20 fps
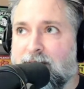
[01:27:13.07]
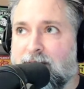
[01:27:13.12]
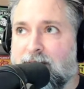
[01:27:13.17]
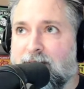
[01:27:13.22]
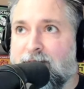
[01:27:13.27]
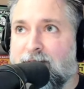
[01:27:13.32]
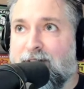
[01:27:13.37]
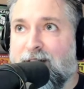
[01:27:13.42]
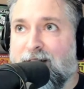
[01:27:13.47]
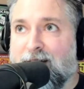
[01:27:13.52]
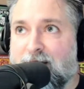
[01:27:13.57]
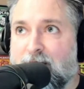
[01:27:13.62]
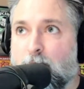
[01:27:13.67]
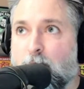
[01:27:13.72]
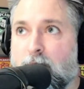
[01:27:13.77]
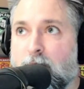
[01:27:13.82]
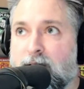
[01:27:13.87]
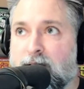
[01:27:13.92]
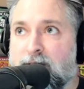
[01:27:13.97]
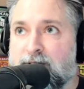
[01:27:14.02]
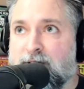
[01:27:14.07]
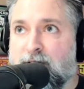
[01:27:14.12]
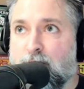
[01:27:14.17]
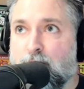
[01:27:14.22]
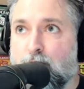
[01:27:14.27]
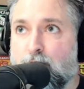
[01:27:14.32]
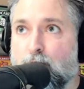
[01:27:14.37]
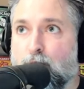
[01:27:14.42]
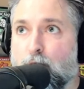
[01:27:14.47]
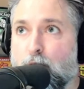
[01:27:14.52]
finding ways to
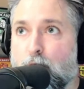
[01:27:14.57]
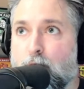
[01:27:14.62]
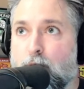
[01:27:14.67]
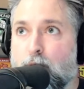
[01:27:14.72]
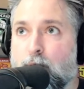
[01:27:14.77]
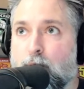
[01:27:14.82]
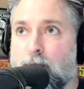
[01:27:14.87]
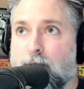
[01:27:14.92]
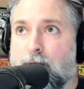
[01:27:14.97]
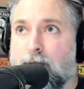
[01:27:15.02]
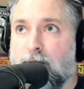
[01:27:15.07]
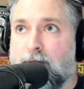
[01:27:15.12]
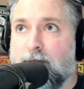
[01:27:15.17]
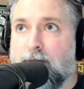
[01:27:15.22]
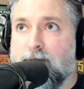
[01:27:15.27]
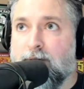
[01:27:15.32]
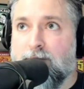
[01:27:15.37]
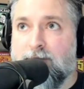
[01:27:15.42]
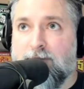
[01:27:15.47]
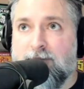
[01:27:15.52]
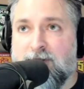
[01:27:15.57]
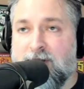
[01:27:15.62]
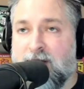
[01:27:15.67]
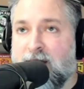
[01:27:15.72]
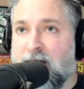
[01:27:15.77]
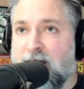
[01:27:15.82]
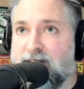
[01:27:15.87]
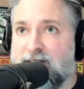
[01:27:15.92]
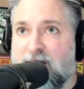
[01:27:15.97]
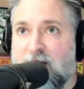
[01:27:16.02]
grow
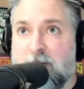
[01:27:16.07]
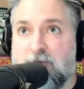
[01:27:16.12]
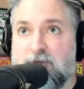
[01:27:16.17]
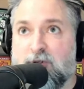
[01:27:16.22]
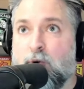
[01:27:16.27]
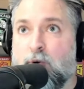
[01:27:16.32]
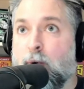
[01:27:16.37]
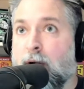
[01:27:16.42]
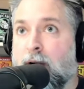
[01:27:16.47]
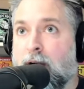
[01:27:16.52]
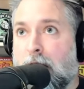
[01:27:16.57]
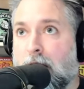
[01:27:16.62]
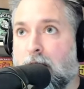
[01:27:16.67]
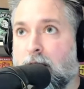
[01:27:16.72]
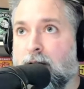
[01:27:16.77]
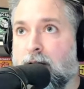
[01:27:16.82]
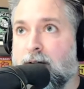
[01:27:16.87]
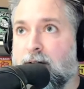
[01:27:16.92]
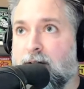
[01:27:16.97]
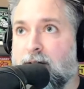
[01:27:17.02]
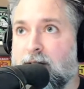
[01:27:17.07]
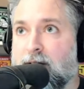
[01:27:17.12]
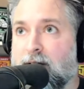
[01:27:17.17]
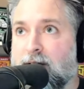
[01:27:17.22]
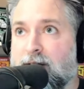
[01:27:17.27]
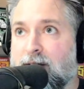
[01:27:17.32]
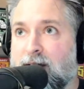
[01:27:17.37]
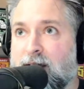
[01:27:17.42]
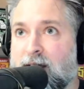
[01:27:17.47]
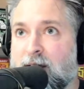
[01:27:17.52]
10 times quicker
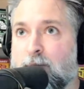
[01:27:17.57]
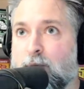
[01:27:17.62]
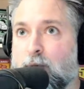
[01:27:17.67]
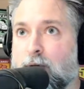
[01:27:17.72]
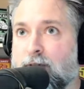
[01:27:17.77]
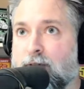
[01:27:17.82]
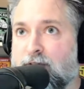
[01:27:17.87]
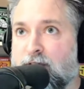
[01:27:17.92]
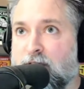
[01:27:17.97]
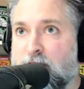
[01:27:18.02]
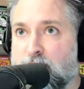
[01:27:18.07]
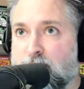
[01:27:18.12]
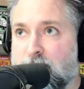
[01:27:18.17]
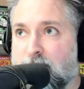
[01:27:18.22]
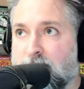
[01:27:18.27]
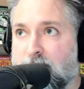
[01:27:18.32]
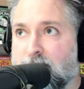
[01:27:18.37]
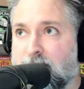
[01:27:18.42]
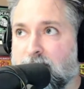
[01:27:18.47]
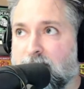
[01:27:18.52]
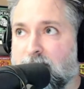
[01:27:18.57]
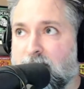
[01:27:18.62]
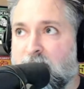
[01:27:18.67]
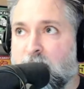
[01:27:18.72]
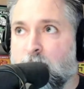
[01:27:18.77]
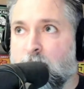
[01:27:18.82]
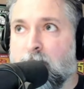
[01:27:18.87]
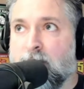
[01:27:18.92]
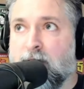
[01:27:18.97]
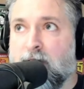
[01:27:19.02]
and more efficient
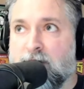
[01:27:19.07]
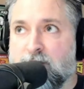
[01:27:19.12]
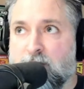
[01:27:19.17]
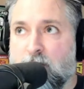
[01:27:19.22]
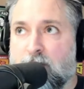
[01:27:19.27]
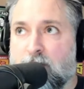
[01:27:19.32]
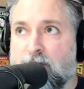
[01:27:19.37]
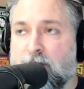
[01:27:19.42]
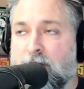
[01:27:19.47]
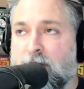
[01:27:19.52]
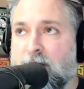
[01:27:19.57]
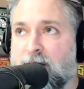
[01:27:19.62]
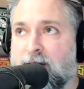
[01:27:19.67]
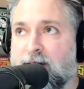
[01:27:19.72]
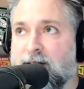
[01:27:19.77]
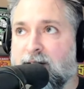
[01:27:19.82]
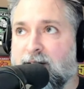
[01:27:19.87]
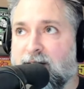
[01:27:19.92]
and with less overhead.